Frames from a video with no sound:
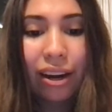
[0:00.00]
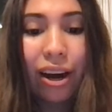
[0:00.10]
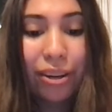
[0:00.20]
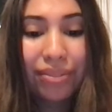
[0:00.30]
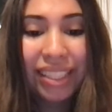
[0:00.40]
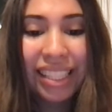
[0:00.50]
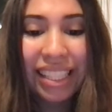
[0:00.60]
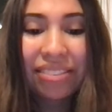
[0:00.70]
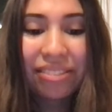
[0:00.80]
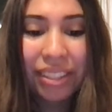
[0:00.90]

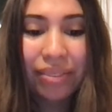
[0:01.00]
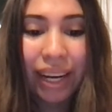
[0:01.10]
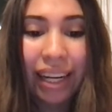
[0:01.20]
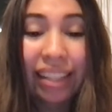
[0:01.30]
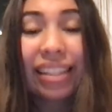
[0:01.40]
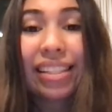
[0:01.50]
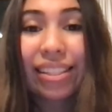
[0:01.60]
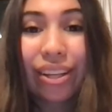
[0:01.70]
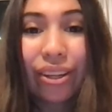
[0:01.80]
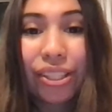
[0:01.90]
augmented feedback is
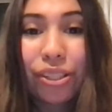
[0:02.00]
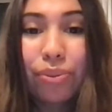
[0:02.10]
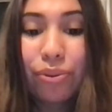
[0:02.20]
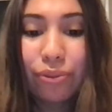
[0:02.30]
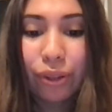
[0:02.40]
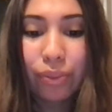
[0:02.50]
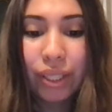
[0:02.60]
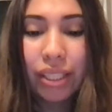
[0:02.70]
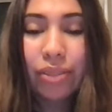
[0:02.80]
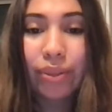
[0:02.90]
knowledge of
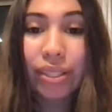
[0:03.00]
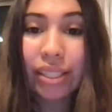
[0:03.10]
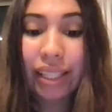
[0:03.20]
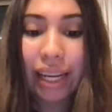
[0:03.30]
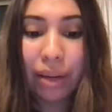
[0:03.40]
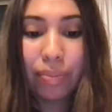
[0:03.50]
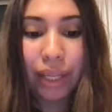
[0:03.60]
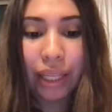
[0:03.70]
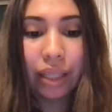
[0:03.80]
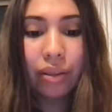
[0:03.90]
performance, which is
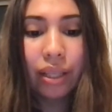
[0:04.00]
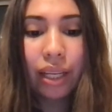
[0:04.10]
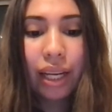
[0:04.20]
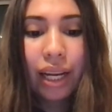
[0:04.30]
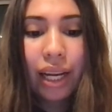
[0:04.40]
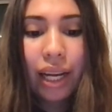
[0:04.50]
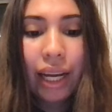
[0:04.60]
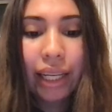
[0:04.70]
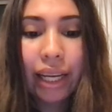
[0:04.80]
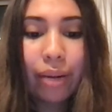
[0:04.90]
KP.
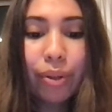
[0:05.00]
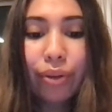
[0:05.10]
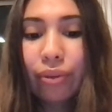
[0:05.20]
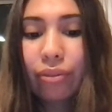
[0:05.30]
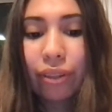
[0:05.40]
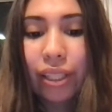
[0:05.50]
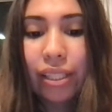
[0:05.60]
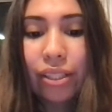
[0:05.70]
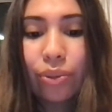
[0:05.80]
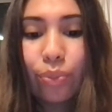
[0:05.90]
And KP
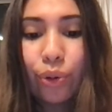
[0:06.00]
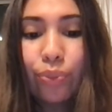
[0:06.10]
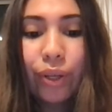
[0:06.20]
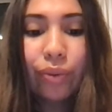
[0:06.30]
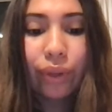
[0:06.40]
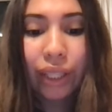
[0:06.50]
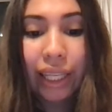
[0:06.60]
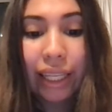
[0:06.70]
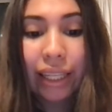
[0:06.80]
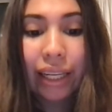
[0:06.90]
refers to
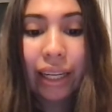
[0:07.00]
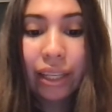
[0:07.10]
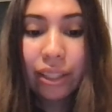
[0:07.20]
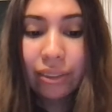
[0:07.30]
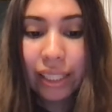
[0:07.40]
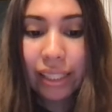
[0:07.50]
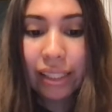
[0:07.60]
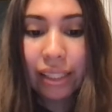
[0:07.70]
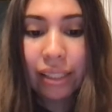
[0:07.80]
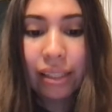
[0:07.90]
movement-related
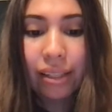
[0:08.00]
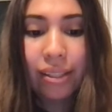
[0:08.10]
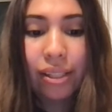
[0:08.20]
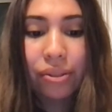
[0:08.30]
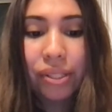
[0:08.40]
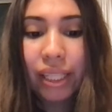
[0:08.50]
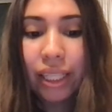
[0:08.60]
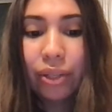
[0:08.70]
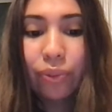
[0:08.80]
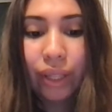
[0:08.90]
characteristics
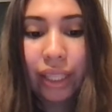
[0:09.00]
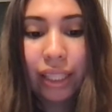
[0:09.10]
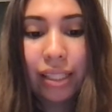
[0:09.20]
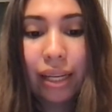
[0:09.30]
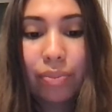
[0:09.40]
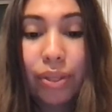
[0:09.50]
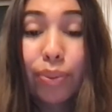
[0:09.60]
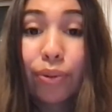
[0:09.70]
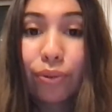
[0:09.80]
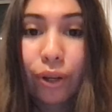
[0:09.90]
associated with an attempt to
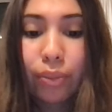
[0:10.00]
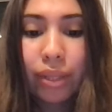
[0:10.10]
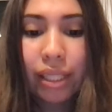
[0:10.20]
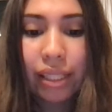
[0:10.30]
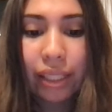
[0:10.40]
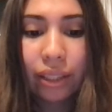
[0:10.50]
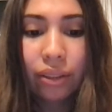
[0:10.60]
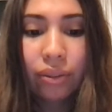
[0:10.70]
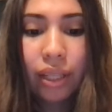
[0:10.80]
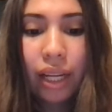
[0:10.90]
perform a
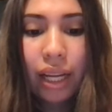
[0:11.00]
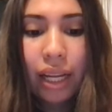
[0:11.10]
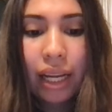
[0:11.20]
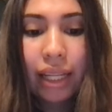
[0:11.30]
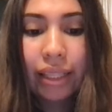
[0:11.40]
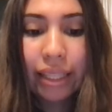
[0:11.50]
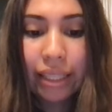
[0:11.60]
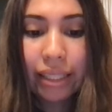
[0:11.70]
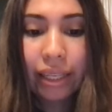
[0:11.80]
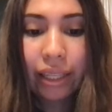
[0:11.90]
skill. And
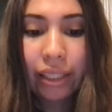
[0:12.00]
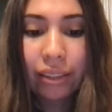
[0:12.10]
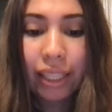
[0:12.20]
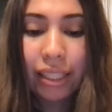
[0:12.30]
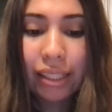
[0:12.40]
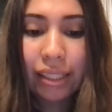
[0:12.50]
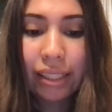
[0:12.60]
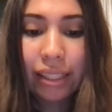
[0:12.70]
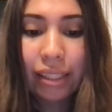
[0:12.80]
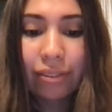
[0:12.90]
these
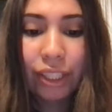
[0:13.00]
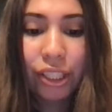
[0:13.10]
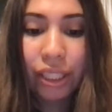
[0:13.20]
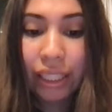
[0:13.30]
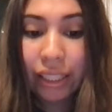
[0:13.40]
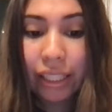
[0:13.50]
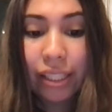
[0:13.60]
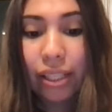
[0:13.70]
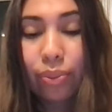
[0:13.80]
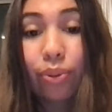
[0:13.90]
characteristics eventually
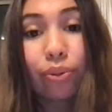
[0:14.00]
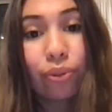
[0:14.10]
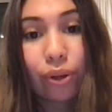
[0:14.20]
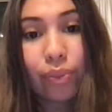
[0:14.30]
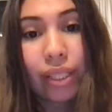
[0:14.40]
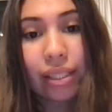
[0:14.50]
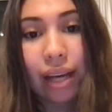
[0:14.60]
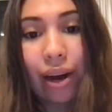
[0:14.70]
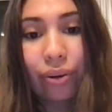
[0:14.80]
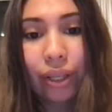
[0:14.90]
lead to the performance
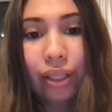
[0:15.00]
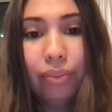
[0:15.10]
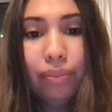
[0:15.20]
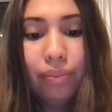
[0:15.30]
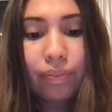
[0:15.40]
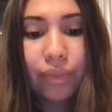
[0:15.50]
outcome.